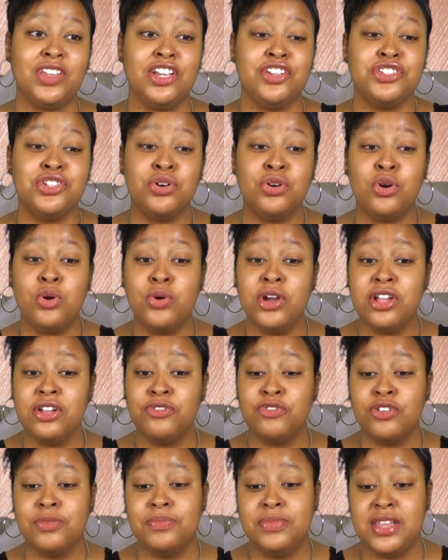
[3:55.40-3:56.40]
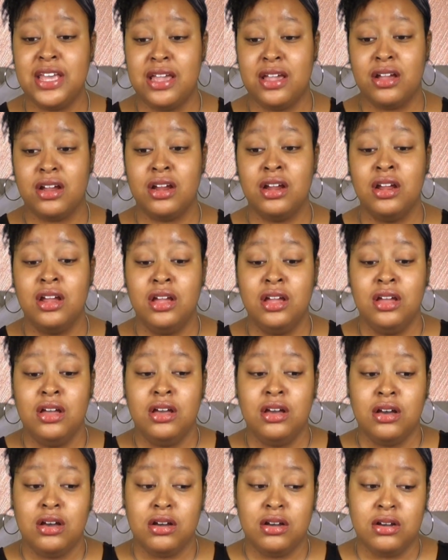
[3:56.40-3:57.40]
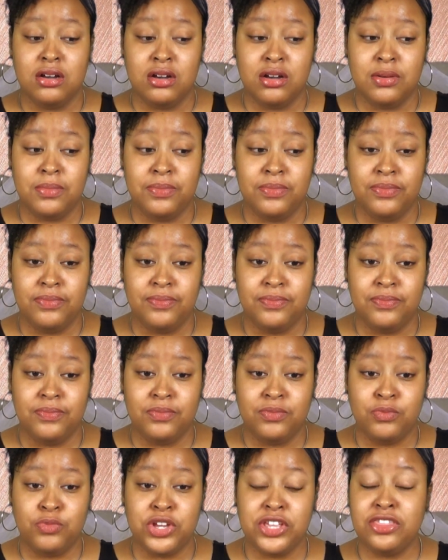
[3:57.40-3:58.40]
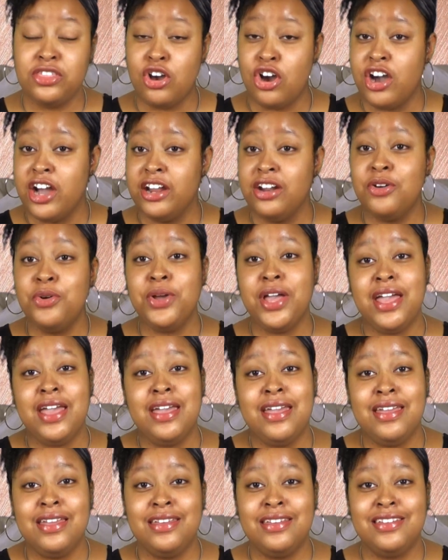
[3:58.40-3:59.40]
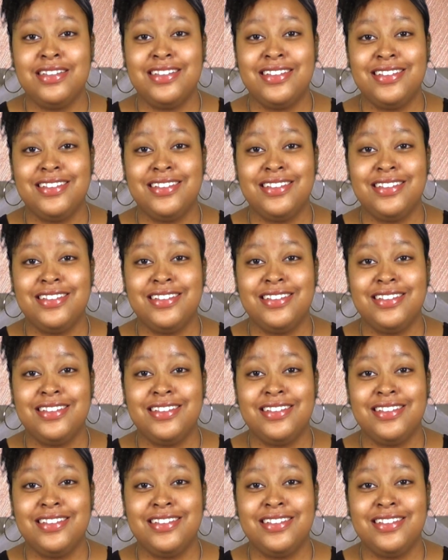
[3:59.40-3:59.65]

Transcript: So going from there, we thought, okay,